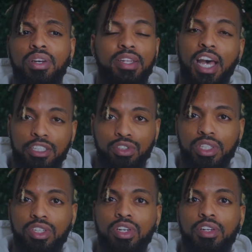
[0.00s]
naturally
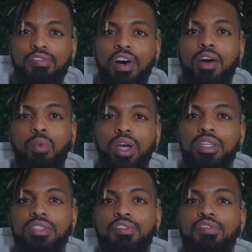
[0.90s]
you're gonna find
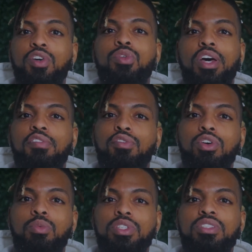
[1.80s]
ways to fill that
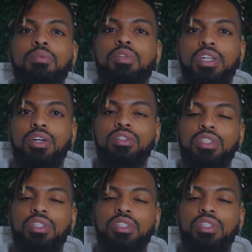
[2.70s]
void with something else.